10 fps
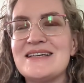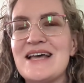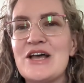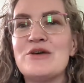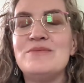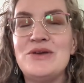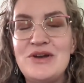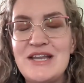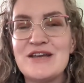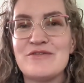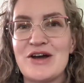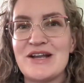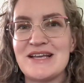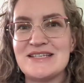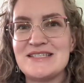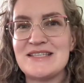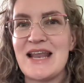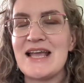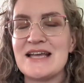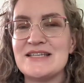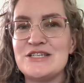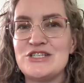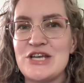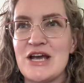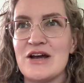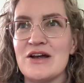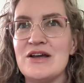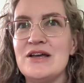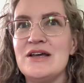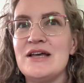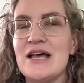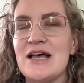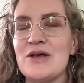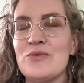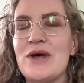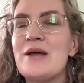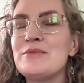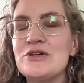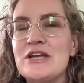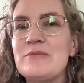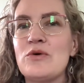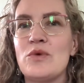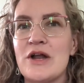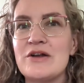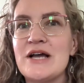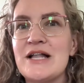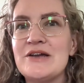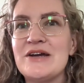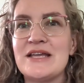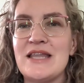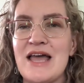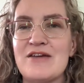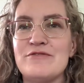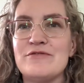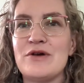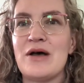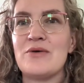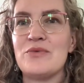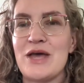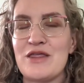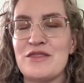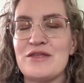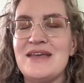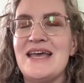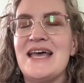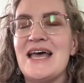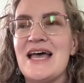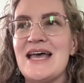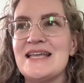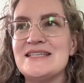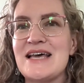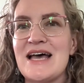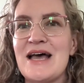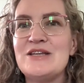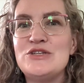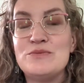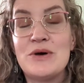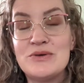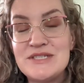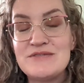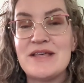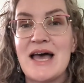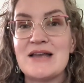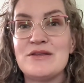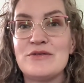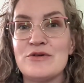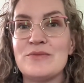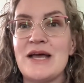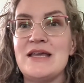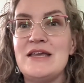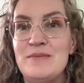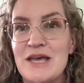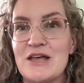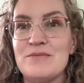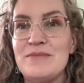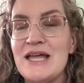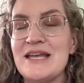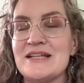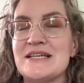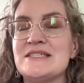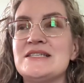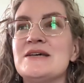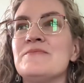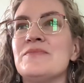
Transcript: a community of artists that I get to share uh, what I'm learning about watercolor and life uh, with. And uh, I do most of that through my email mailing list.